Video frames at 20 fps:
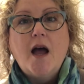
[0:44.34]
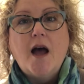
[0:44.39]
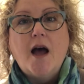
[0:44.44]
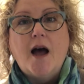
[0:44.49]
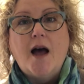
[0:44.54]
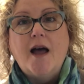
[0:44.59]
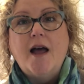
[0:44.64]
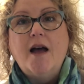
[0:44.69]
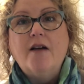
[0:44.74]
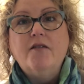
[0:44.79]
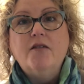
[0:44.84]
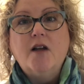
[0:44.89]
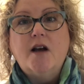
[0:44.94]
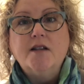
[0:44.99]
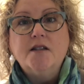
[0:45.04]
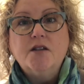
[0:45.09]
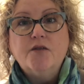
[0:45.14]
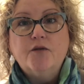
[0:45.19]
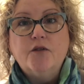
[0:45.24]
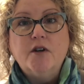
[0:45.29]
I have
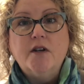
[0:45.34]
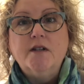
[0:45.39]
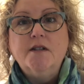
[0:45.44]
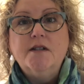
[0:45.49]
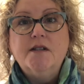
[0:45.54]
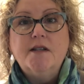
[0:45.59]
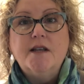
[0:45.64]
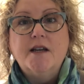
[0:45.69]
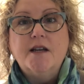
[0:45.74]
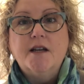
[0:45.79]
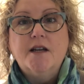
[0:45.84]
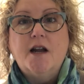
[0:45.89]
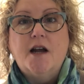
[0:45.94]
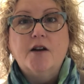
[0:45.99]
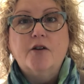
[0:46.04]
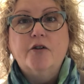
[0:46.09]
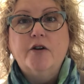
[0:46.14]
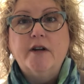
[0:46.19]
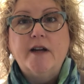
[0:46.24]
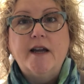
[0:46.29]
lots of friends that cannot
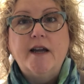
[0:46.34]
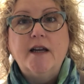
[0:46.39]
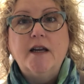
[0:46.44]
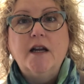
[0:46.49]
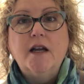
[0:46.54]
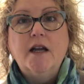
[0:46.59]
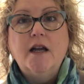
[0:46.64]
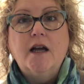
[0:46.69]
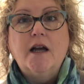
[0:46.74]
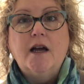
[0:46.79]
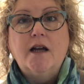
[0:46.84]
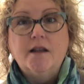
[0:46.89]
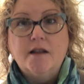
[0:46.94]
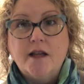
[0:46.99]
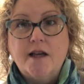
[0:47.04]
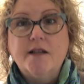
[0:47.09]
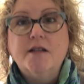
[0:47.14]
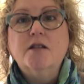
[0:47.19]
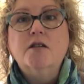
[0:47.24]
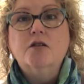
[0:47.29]
create
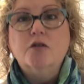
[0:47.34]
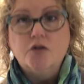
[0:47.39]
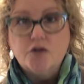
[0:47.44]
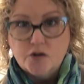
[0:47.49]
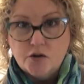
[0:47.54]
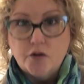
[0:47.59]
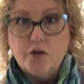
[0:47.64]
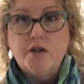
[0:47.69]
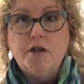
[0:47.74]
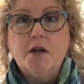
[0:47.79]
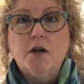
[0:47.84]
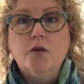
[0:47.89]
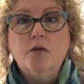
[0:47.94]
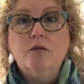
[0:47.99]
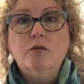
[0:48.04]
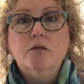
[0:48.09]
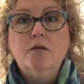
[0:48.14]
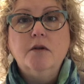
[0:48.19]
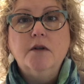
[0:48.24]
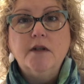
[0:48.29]
unless their studio
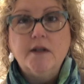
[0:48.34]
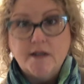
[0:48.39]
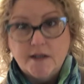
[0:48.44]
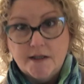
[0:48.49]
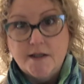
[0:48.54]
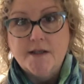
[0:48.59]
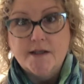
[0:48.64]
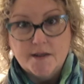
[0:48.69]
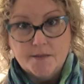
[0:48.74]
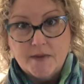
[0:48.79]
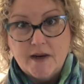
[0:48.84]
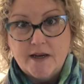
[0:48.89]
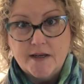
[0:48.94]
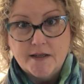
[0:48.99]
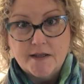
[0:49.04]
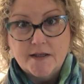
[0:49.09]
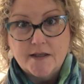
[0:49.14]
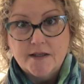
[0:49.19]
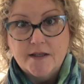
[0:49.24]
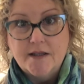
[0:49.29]
is a
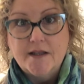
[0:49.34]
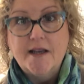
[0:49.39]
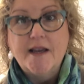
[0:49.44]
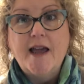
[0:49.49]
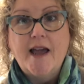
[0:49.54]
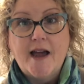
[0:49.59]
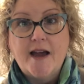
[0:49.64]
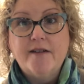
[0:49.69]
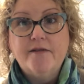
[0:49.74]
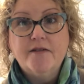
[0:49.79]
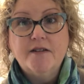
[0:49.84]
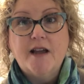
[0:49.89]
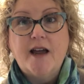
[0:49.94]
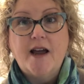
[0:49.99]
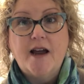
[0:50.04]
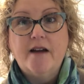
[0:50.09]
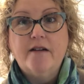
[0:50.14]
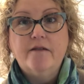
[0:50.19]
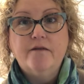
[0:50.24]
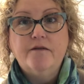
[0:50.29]
mess. They have to
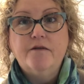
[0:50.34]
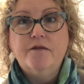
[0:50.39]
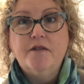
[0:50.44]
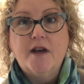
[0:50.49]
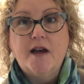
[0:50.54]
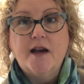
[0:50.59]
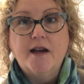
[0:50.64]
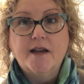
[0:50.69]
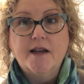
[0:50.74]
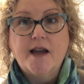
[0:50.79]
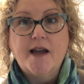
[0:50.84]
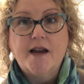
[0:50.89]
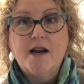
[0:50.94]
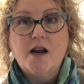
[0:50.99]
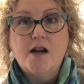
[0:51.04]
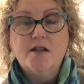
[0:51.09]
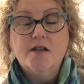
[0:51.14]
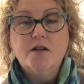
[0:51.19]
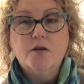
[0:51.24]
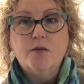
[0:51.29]
have that
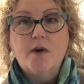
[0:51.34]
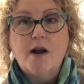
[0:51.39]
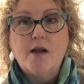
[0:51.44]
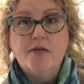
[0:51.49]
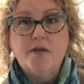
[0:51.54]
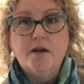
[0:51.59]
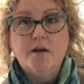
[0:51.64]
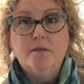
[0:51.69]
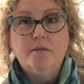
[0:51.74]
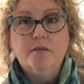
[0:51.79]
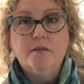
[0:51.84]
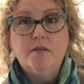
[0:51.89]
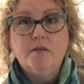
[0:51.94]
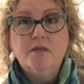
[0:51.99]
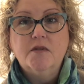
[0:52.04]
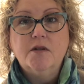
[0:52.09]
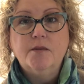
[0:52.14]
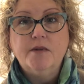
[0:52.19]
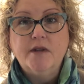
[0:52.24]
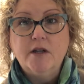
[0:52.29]
chaos around them
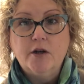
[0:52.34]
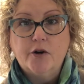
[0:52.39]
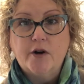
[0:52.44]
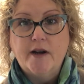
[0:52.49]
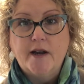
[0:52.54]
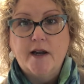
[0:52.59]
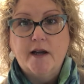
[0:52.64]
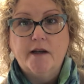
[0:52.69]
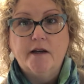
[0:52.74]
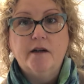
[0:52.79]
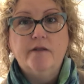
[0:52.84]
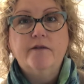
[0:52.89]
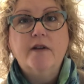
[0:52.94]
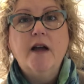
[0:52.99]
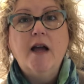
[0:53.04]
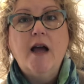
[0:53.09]
to be creative.